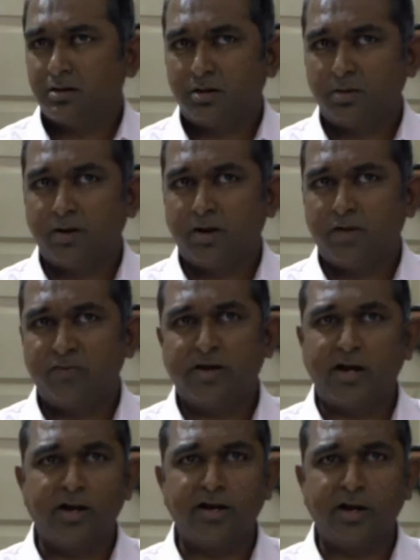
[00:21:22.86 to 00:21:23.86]
In
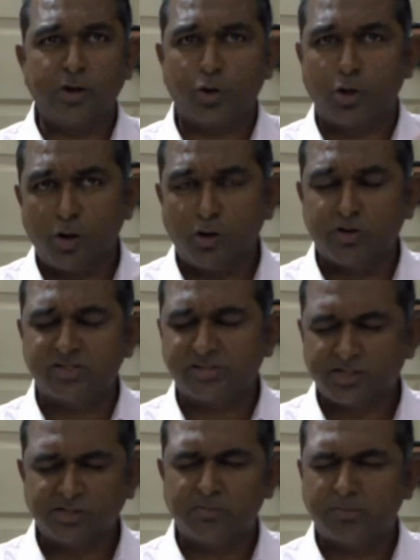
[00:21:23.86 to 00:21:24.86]
fact, I didn't get into a long
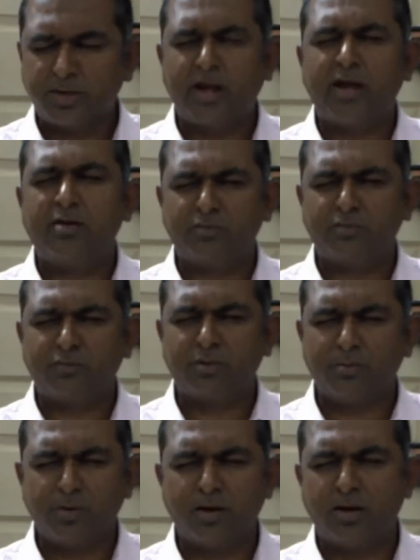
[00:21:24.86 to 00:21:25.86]
discussion with
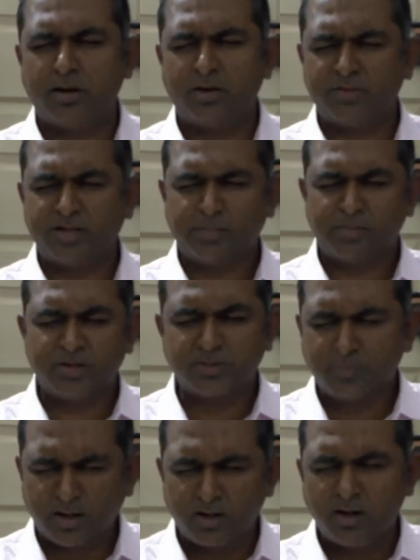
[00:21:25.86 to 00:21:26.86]
that
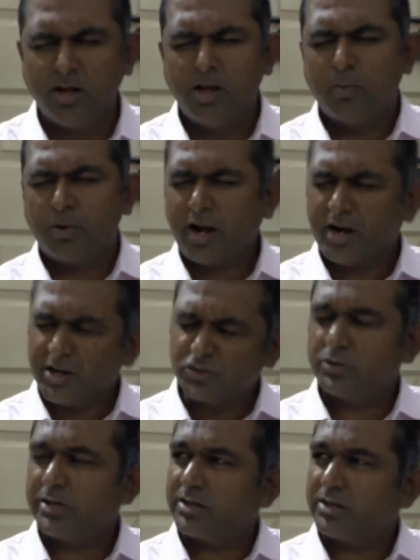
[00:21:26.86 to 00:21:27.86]
person, but I
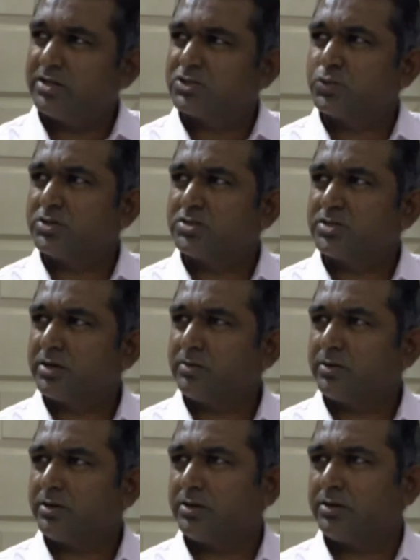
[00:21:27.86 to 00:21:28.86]
understood that this was
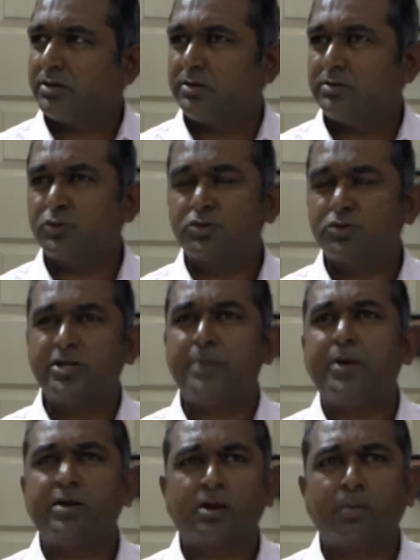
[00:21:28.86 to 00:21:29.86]

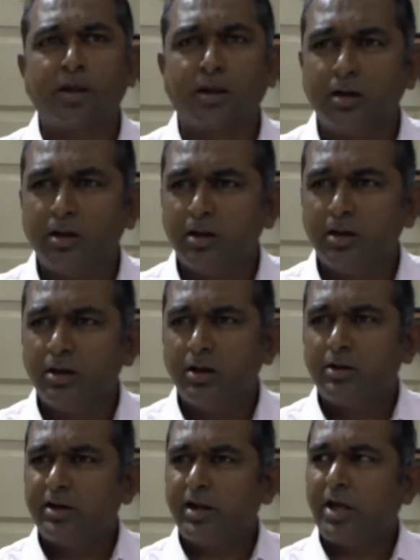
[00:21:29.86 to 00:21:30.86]
deeply troubling.
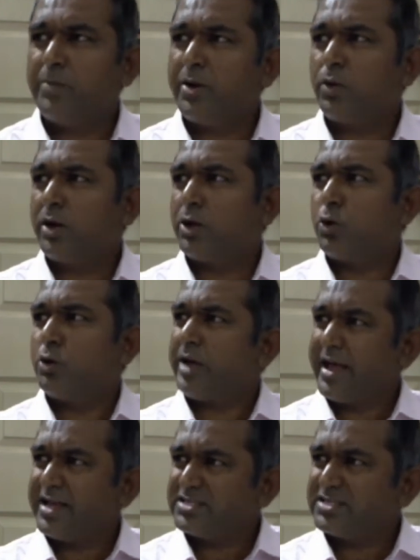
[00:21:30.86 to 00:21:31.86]
Did I mean what I wrote?
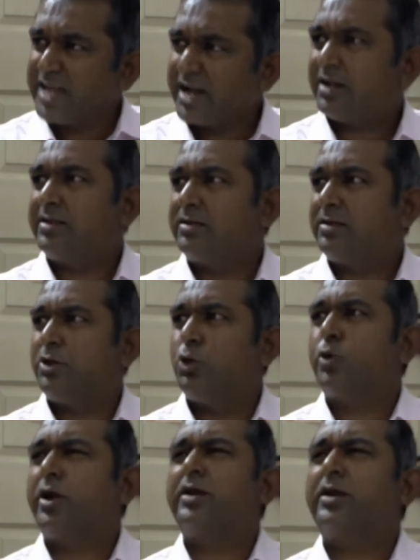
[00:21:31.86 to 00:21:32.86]
Exactly.
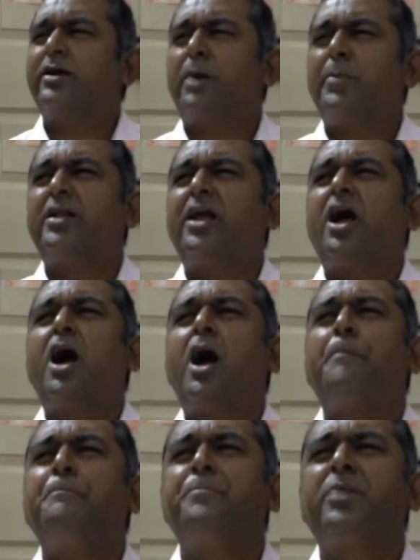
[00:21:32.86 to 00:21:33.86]
You can commit
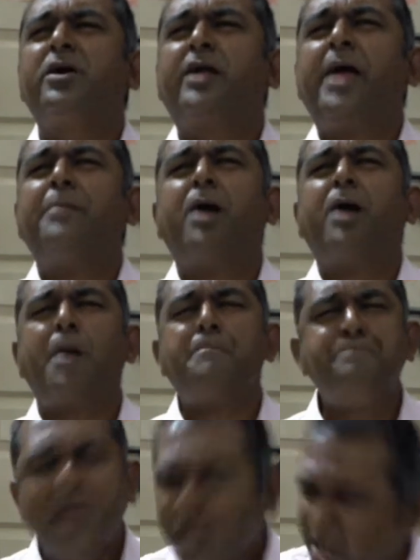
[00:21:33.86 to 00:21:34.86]
a crime
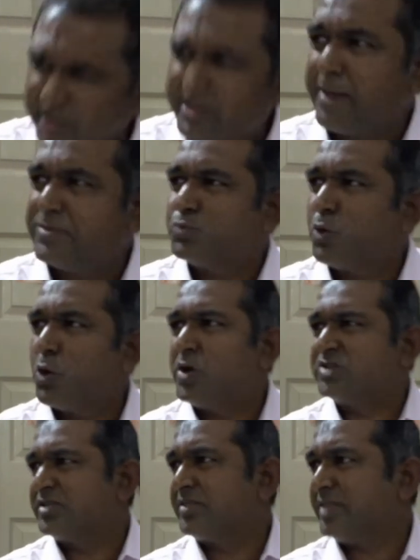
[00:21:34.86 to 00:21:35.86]
billion times more
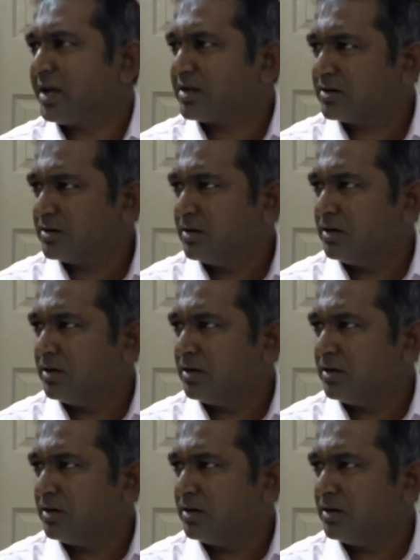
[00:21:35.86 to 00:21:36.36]
worse than that.